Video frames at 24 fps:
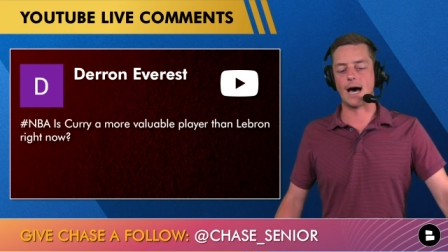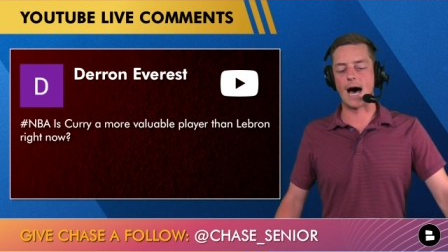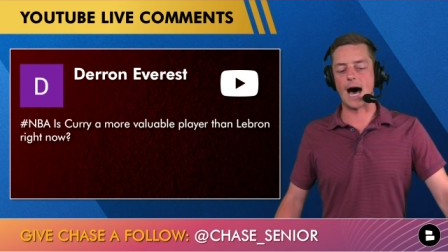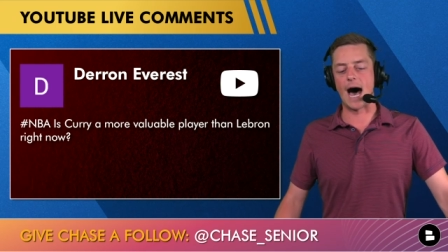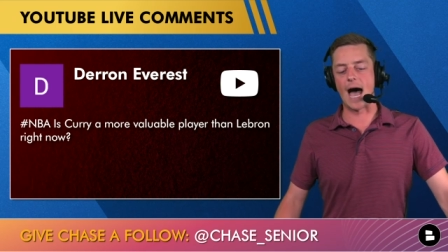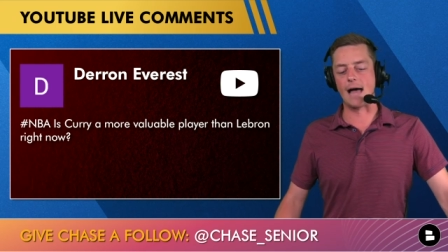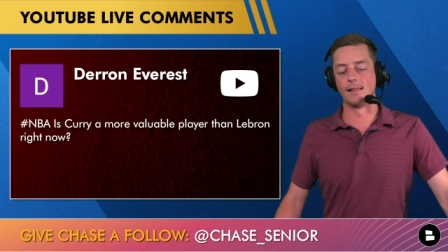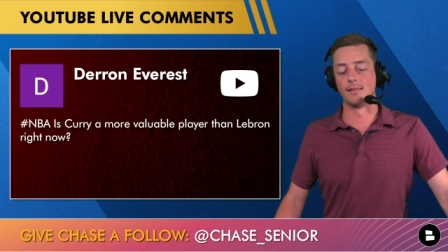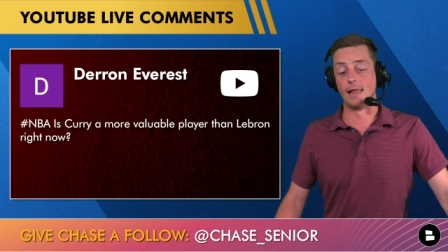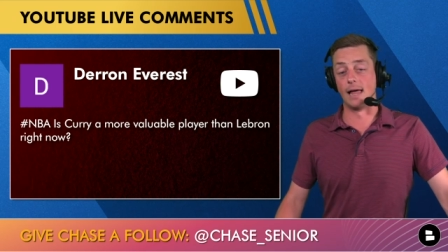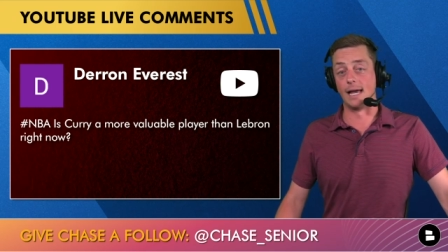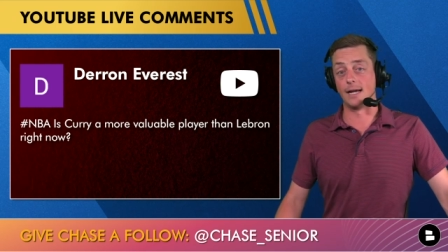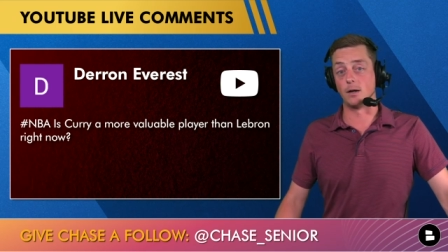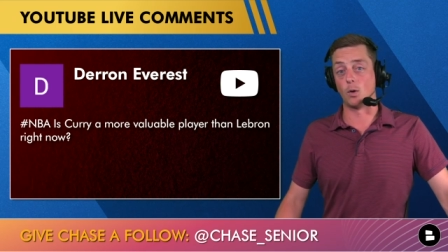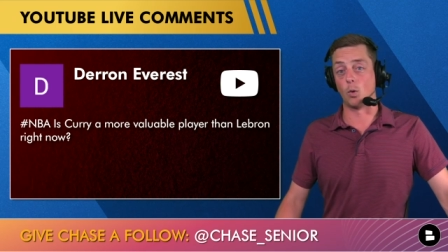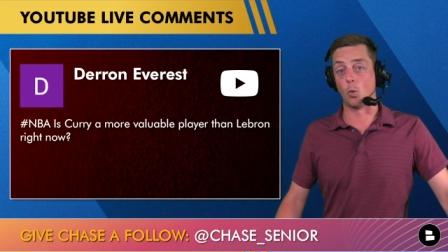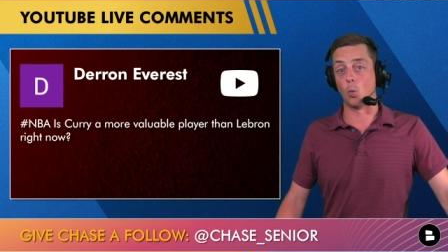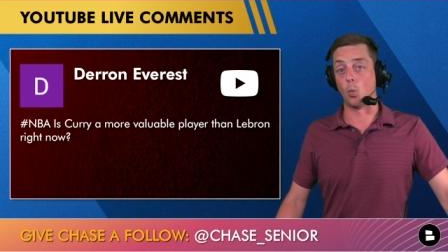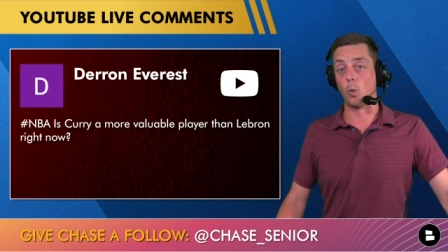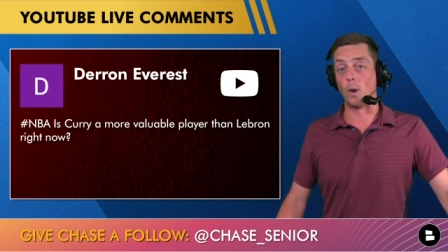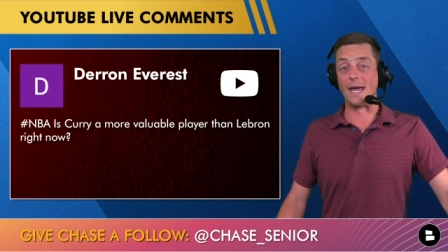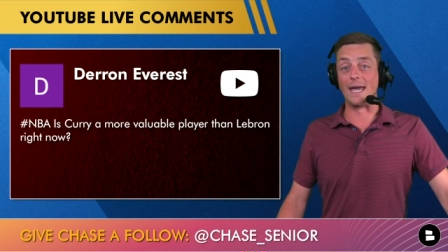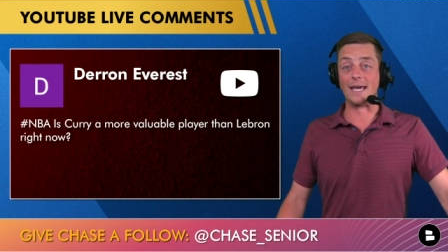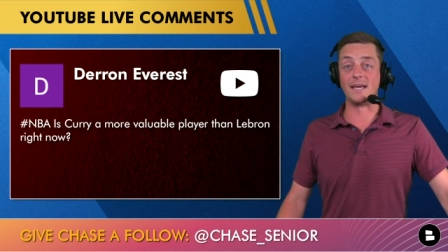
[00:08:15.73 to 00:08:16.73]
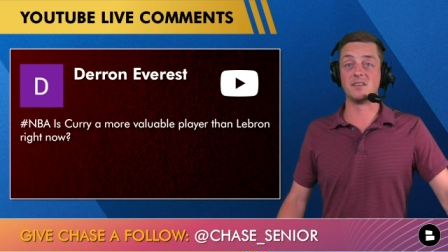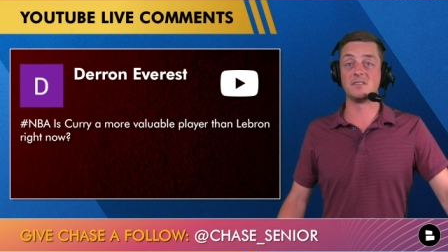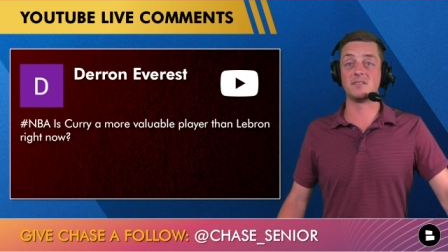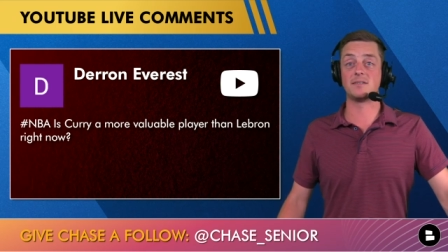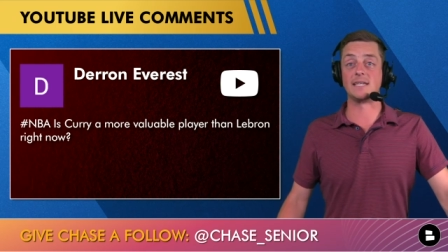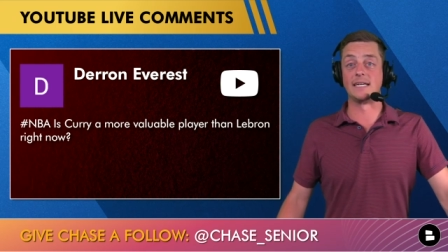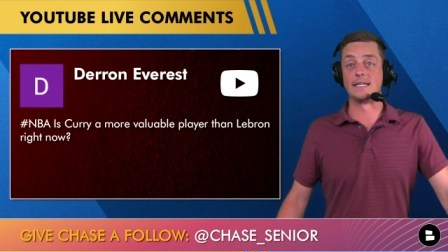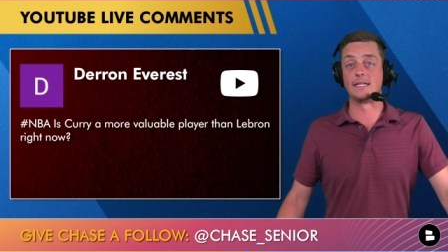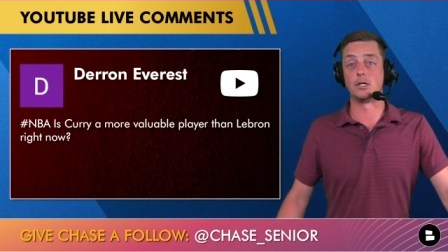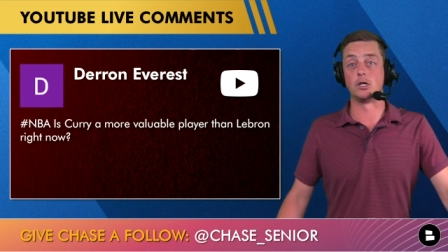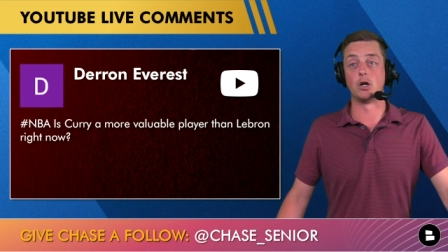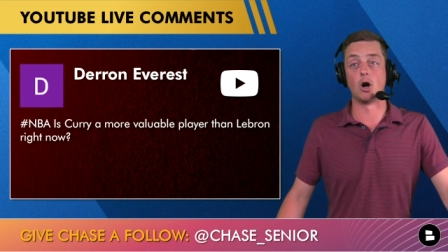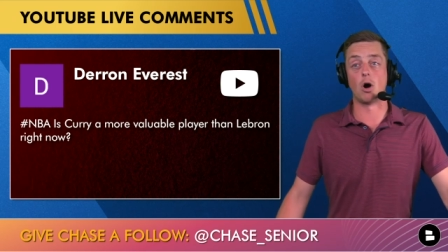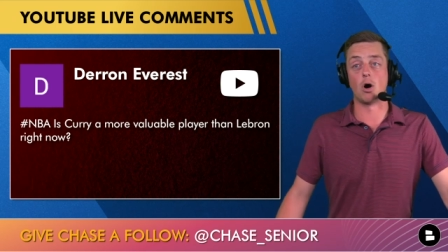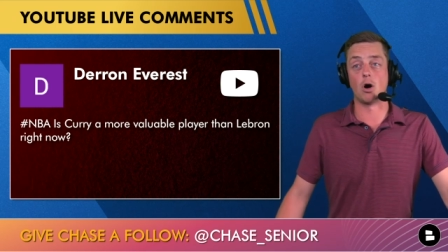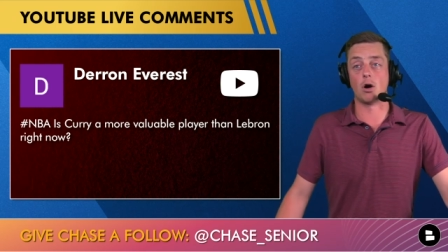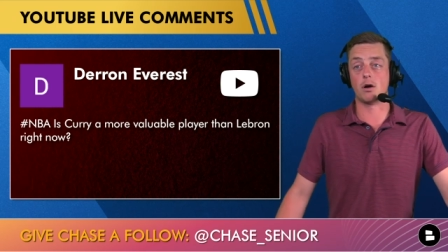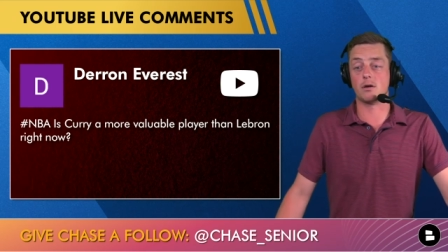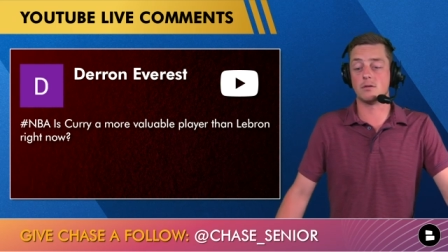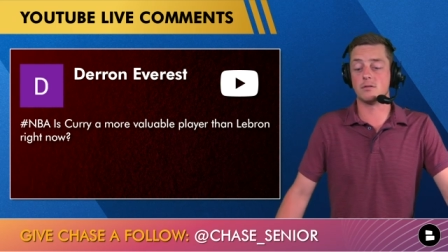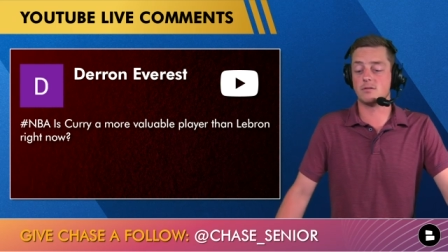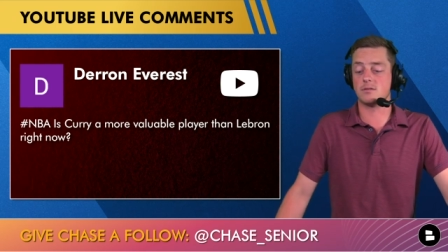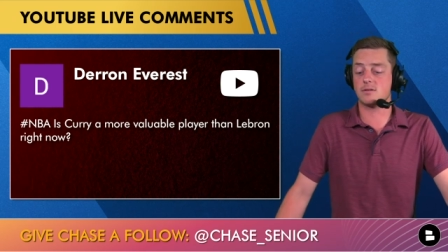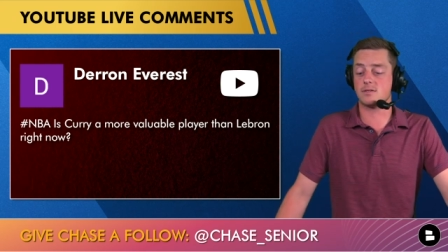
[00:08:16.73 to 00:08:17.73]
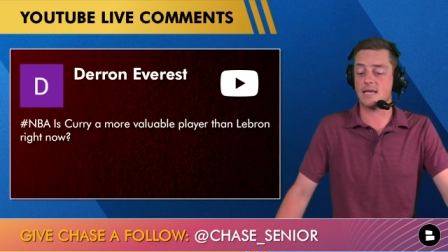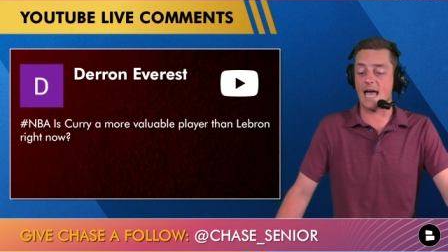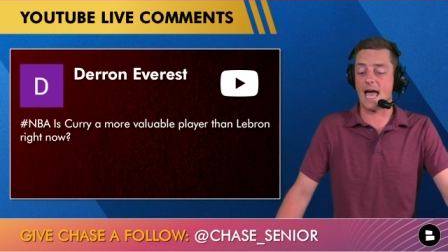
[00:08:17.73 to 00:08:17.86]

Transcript: I like wings and guards